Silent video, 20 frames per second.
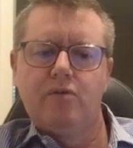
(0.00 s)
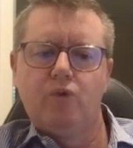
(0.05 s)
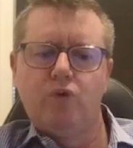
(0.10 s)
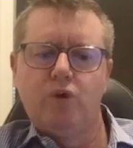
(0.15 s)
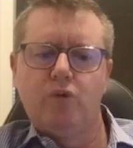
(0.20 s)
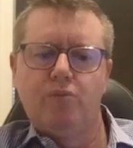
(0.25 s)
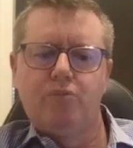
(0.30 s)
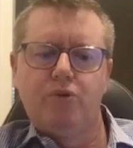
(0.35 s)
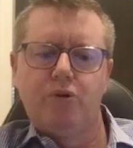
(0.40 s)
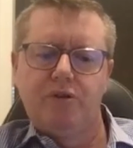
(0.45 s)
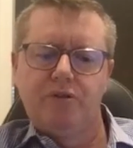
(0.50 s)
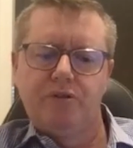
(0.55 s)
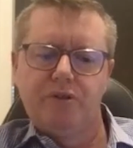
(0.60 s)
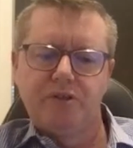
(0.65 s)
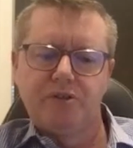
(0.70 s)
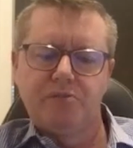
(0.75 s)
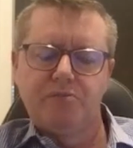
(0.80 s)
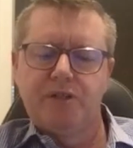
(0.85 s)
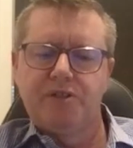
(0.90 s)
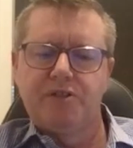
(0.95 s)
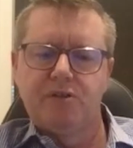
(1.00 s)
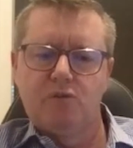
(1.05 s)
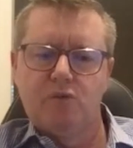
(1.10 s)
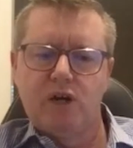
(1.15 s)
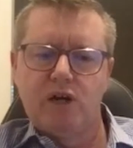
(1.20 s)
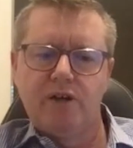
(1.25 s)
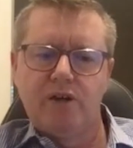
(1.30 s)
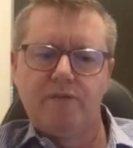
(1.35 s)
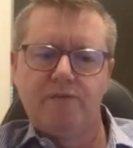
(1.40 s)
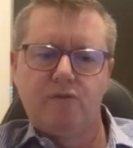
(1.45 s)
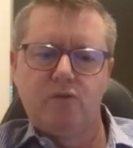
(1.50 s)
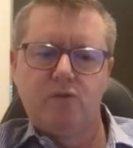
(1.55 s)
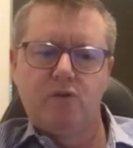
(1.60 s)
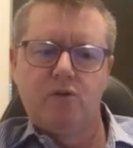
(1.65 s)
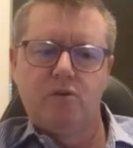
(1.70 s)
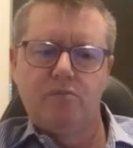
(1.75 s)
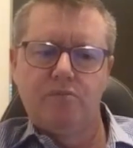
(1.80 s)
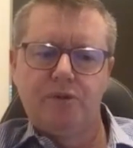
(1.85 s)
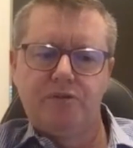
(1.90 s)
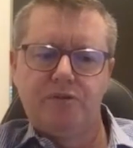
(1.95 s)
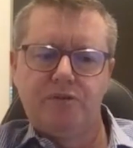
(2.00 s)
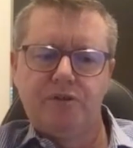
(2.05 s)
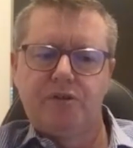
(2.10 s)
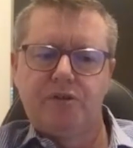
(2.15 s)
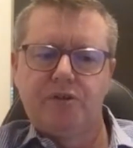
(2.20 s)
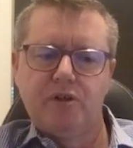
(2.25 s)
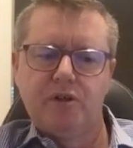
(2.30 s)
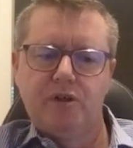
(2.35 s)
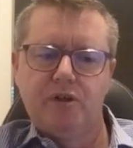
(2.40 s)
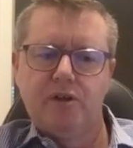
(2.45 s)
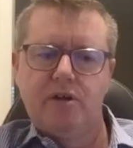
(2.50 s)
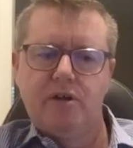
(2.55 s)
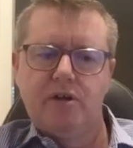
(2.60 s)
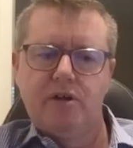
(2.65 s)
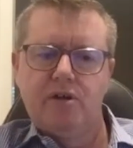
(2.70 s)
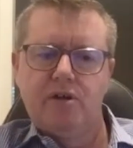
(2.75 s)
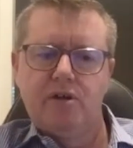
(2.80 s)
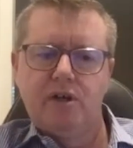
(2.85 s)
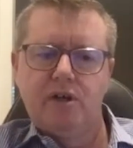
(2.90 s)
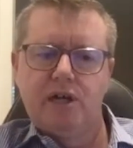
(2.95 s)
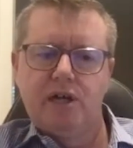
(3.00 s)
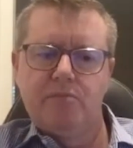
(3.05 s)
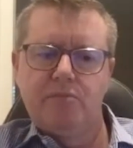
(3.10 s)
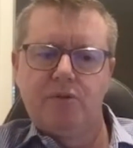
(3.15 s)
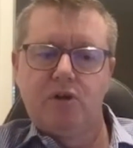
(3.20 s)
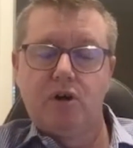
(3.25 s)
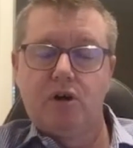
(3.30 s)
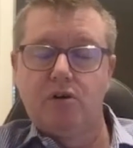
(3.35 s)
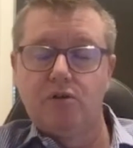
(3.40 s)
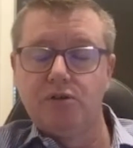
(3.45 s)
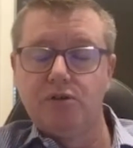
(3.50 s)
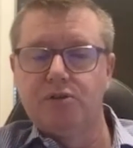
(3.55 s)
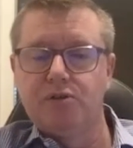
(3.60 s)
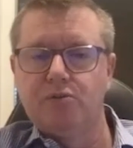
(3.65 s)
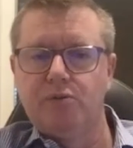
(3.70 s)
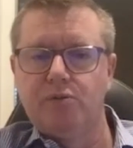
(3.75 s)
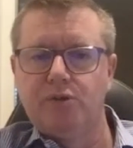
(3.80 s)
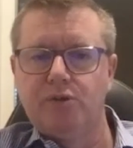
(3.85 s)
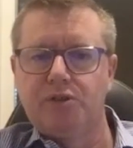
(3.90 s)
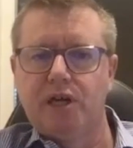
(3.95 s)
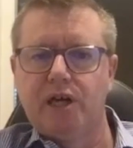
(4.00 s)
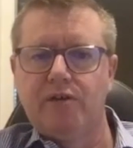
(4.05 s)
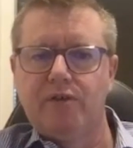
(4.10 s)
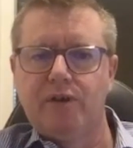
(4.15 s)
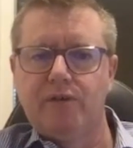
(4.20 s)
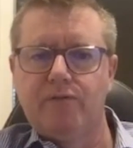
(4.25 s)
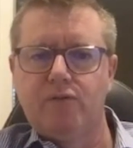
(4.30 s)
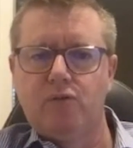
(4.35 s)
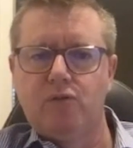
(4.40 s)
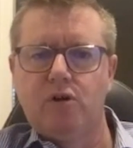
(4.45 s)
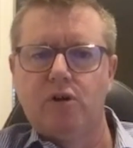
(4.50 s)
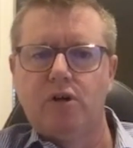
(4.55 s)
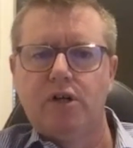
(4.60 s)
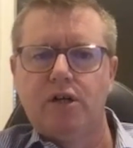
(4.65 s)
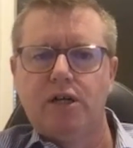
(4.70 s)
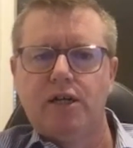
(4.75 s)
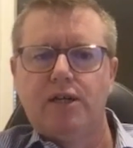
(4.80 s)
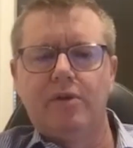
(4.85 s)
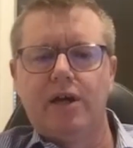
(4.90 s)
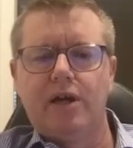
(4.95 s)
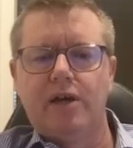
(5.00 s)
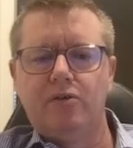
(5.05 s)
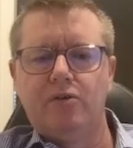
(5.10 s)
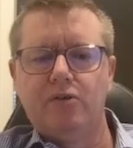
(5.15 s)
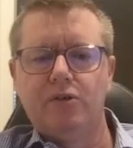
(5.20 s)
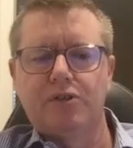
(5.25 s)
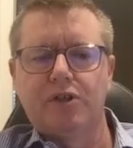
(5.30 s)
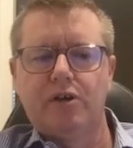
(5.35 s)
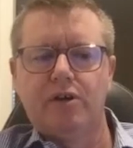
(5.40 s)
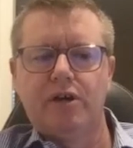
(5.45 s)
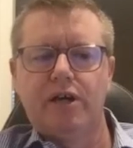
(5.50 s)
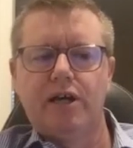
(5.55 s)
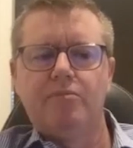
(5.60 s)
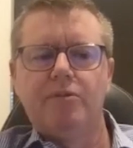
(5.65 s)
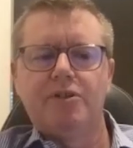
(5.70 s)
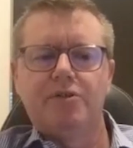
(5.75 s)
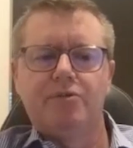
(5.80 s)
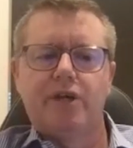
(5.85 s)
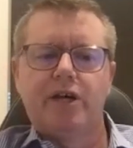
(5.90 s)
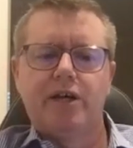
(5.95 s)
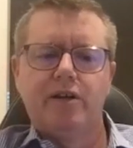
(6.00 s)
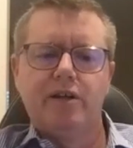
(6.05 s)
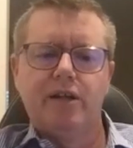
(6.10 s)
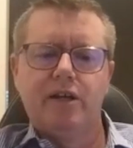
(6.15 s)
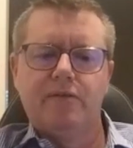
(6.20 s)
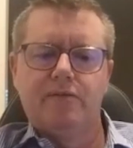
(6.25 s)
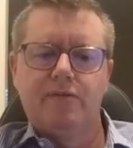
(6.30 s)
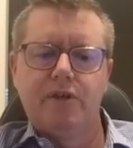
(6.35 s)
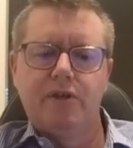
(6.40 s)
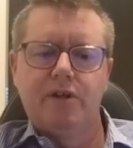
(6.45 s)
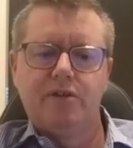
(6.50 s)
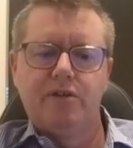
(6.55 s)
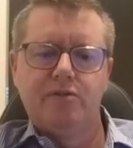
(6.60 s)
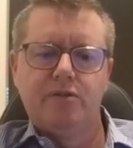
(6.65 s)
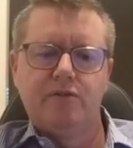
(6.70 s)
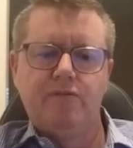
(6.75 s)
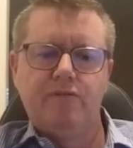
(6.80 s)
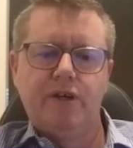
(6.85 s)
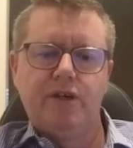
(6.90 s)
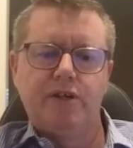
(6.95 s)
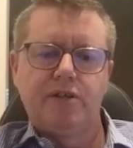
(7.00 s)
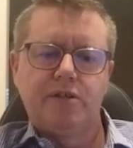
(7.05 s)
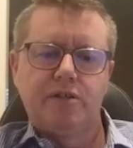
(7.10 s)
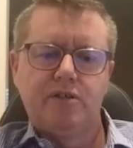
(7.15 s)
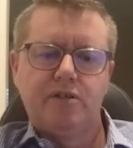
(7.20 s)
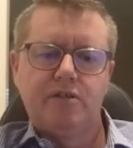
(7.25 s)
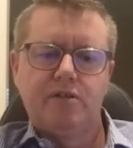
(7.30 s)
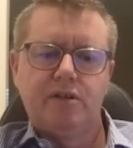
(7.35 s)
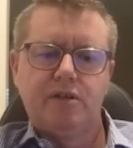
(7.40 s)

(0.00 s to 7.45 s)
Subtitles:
we were putting this much away for particular goals that we were saving for, and also how much we had left then to invest.